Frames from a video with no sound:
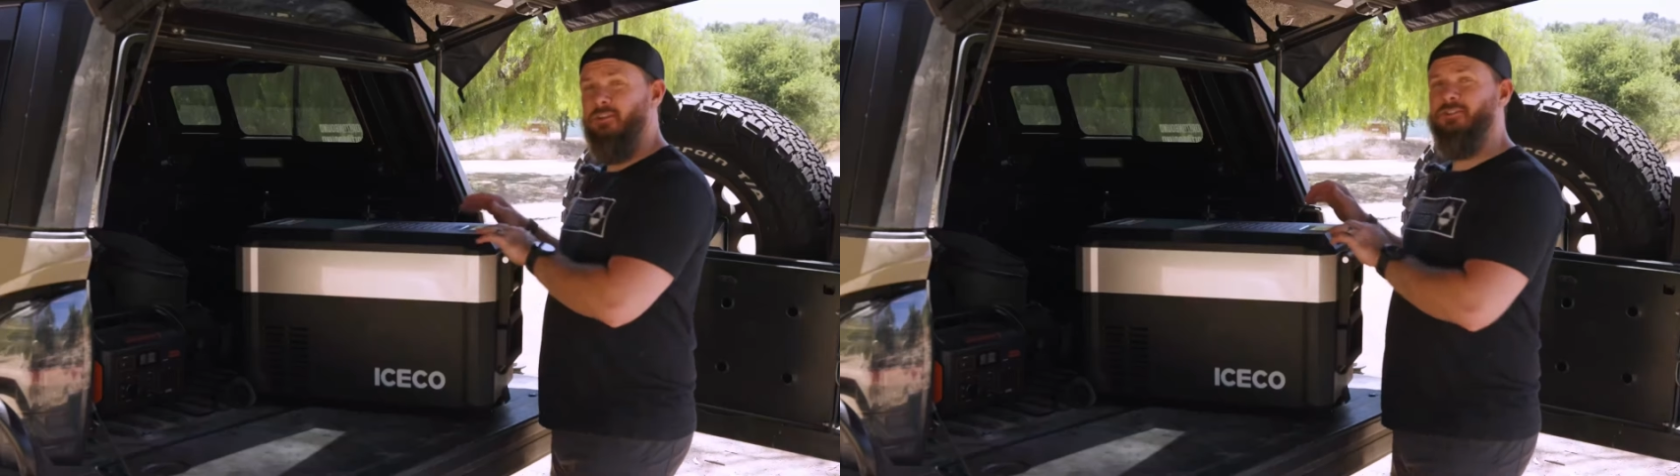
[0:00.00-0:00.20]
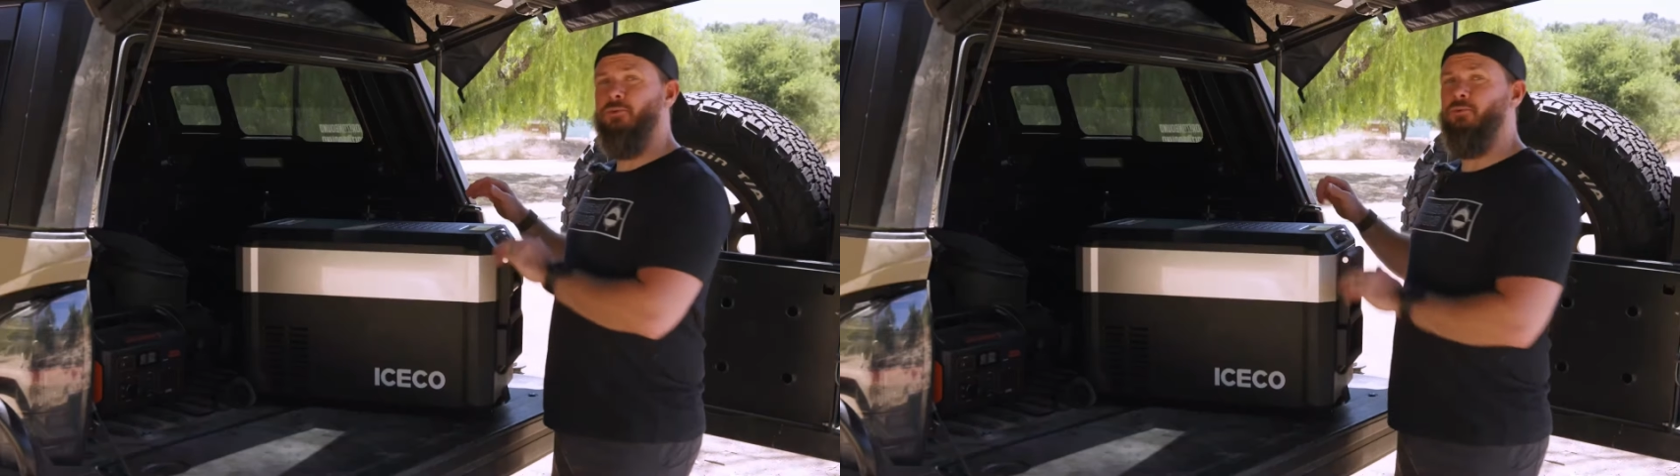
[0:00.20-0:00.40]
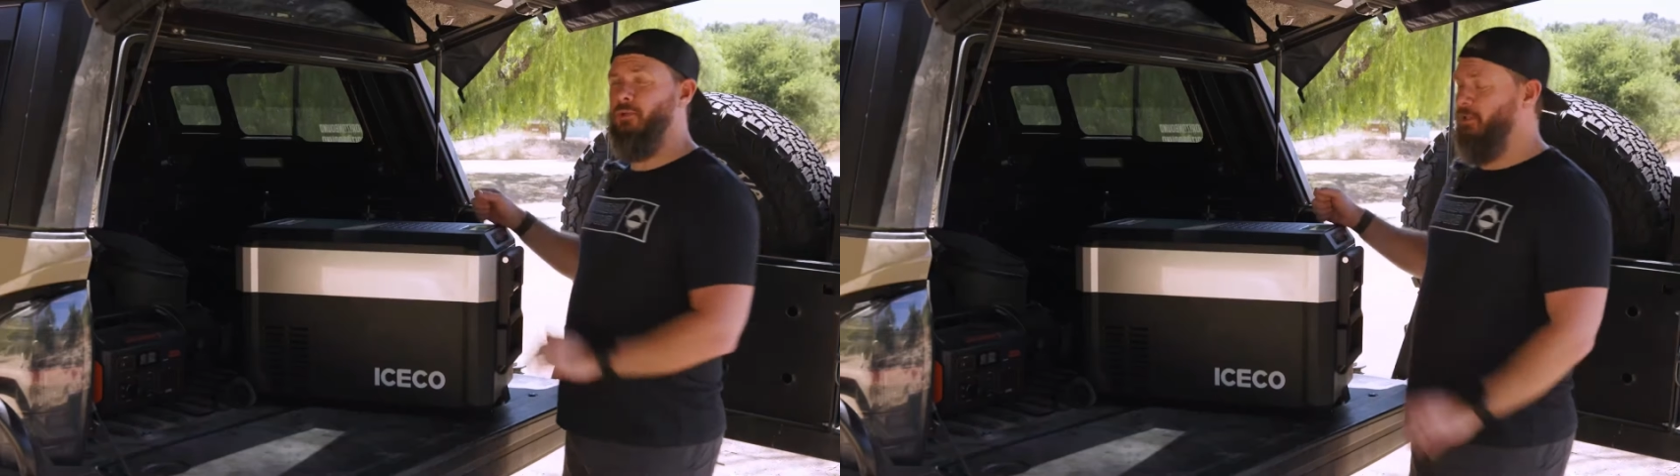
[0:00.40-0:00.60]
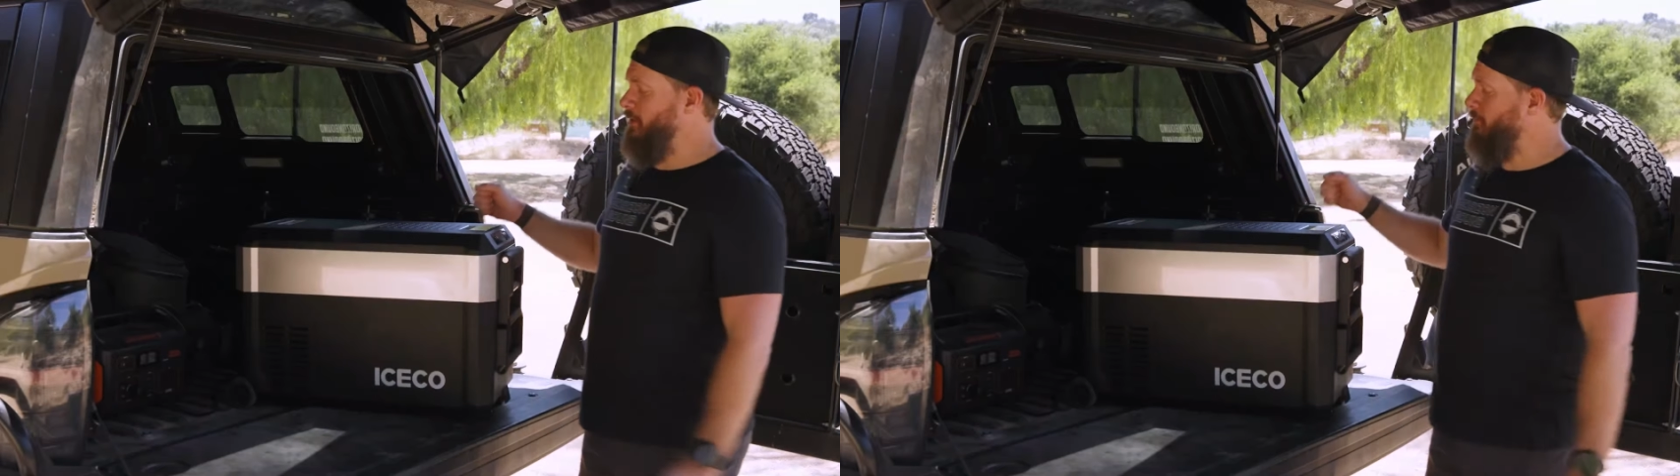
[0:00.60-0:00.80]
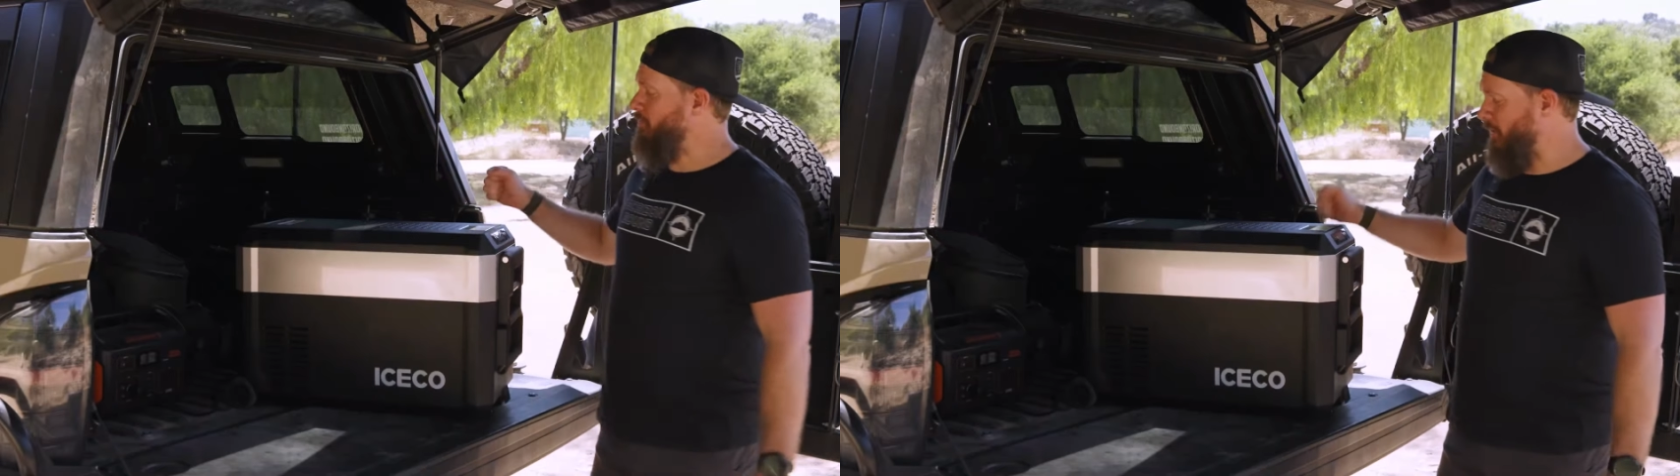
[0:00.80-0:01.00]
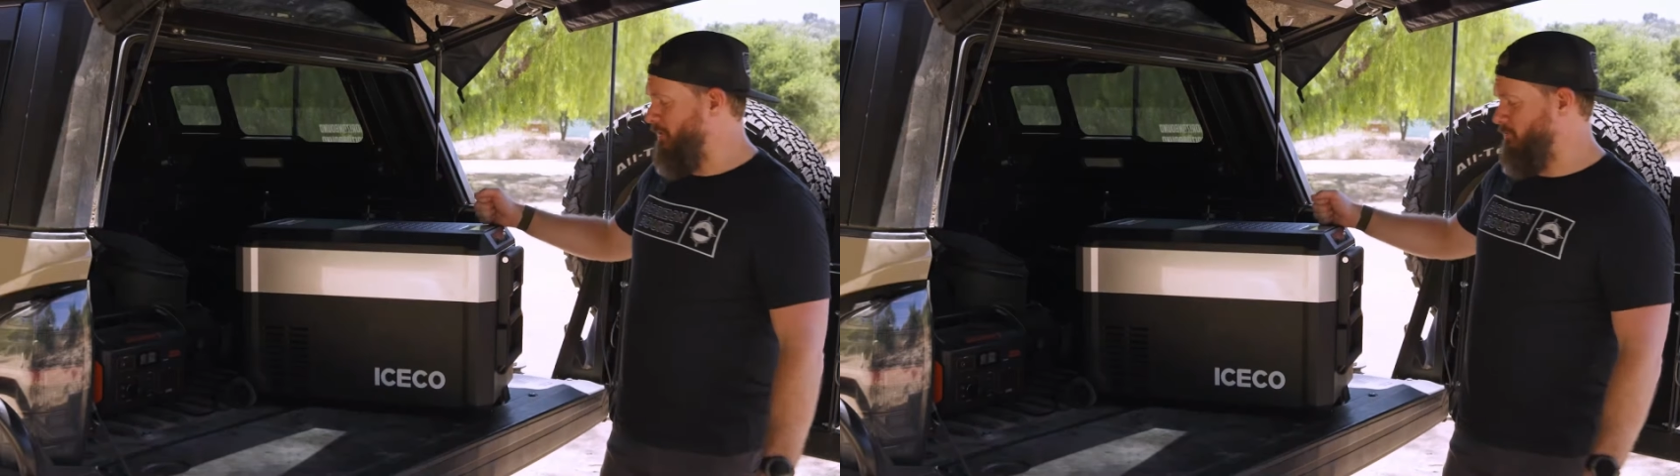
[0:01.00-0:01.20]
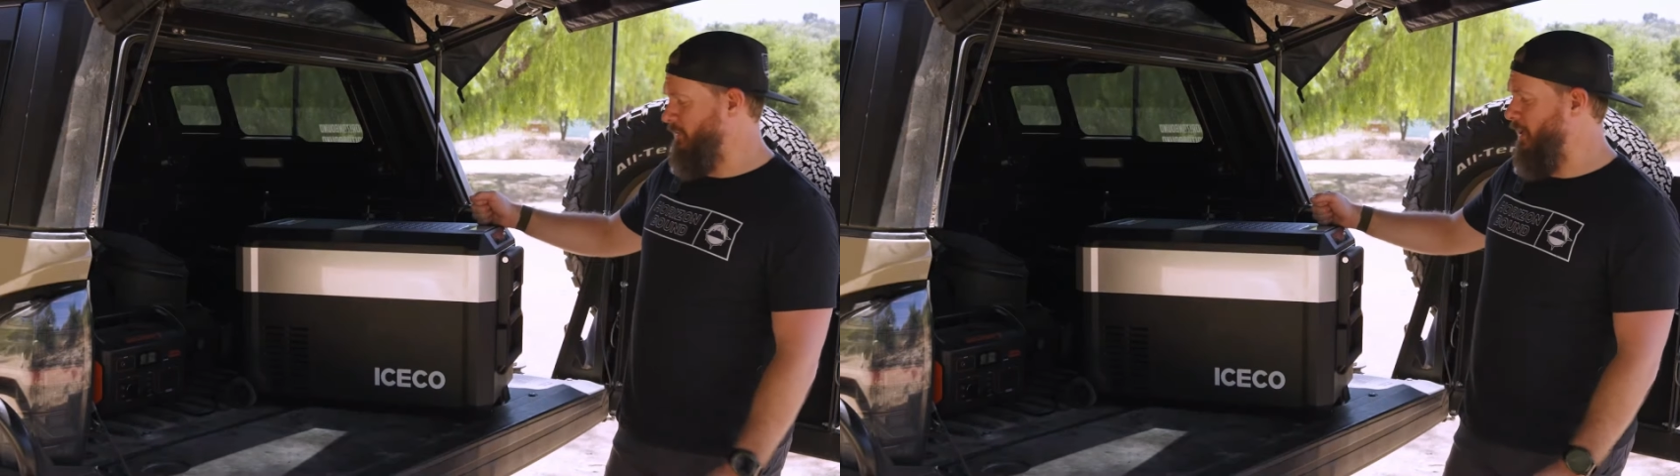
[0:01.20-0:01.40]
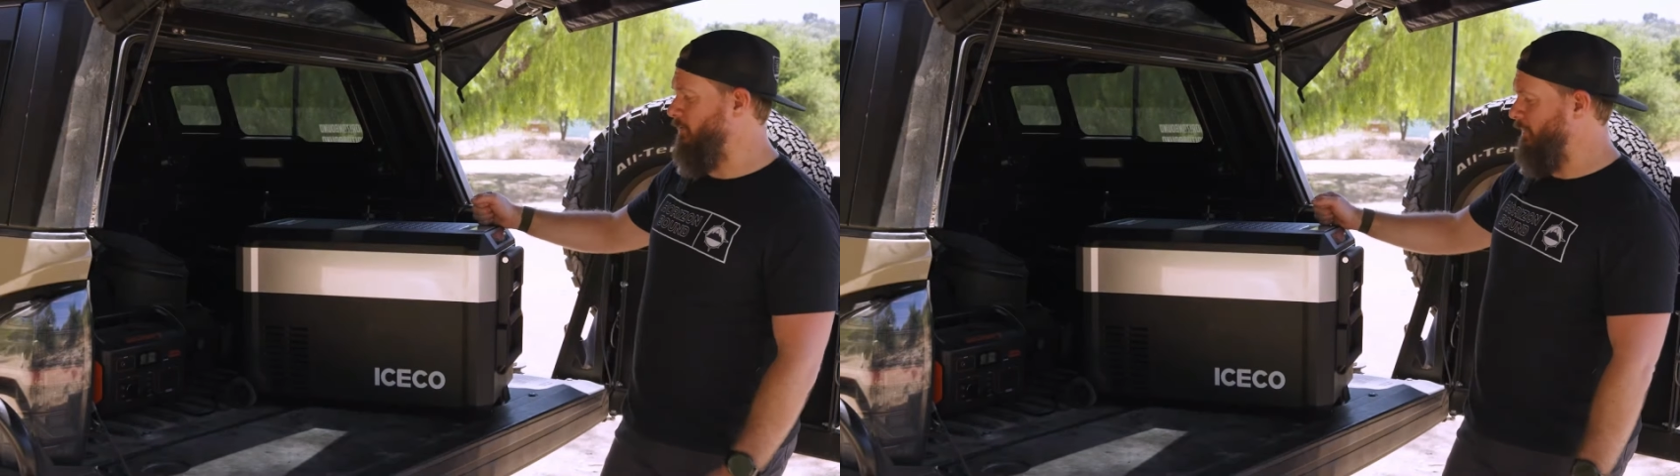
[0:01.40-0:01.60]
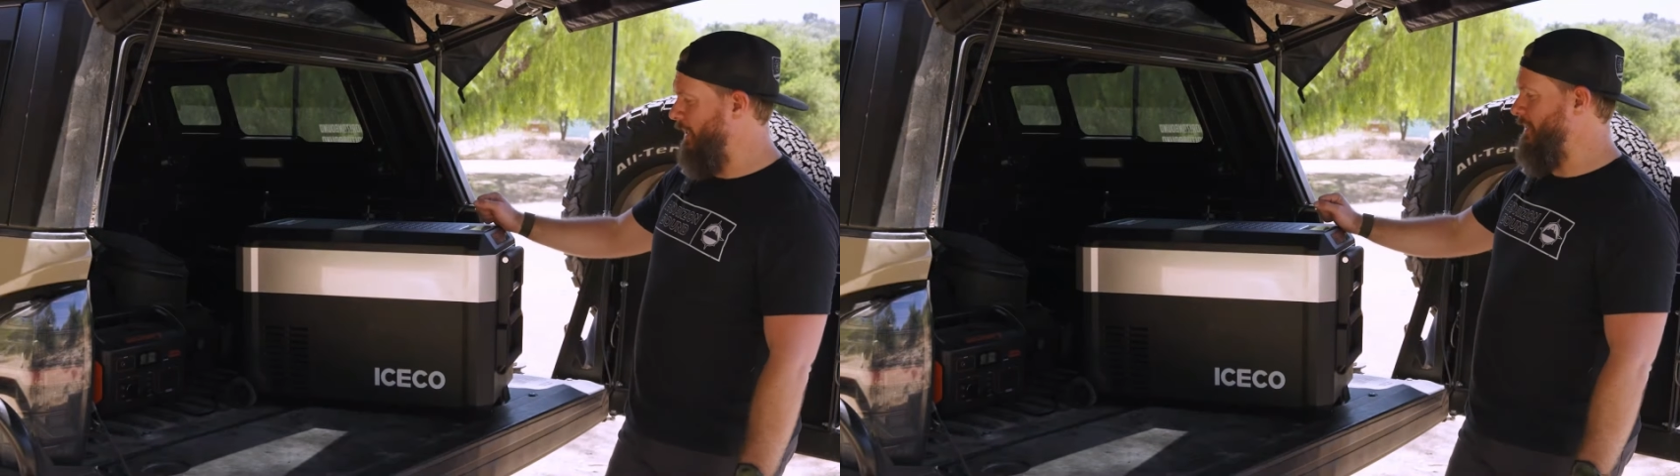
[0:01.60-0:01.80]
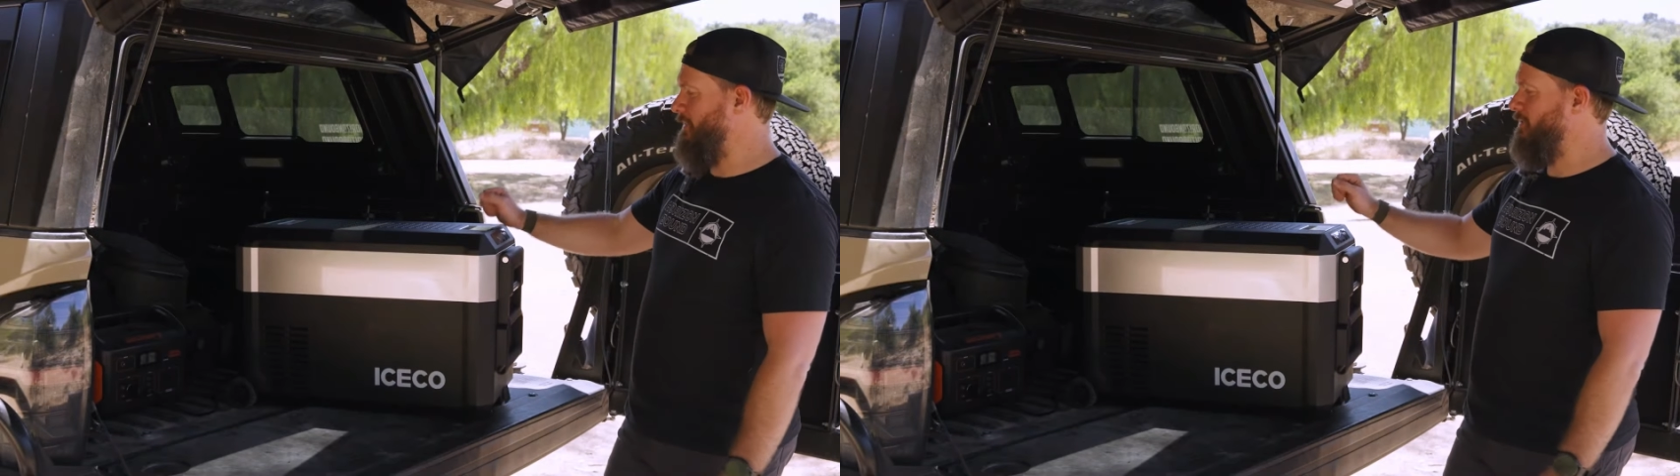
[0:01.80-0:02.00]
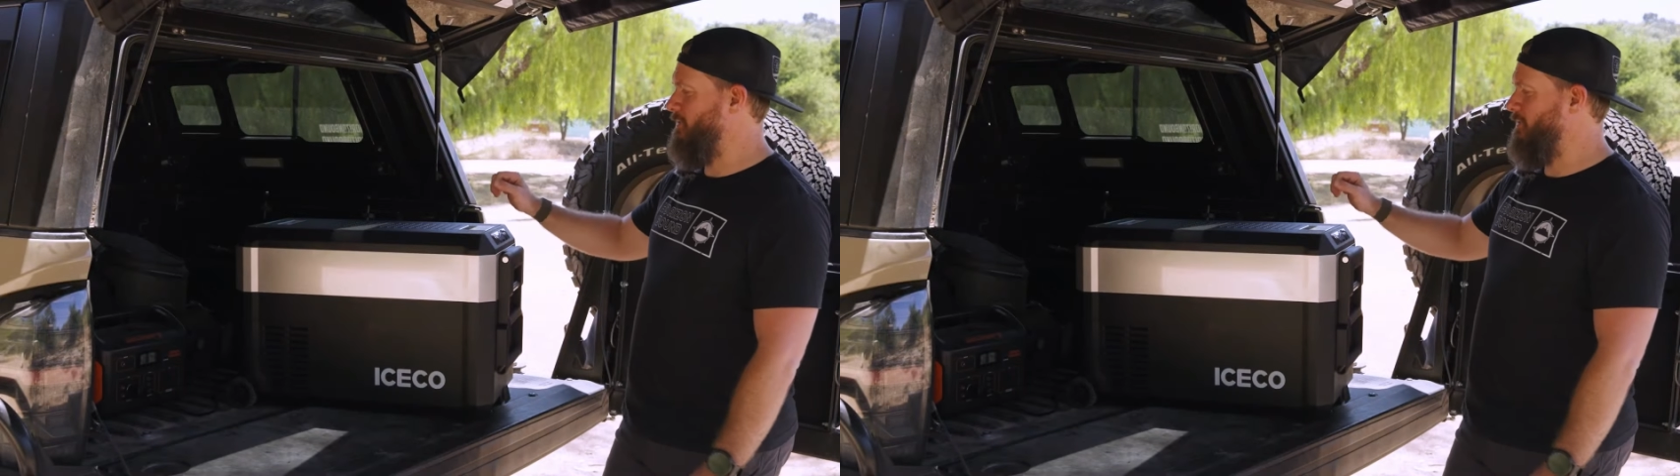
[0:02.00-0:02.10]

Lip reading: also really impressed with how light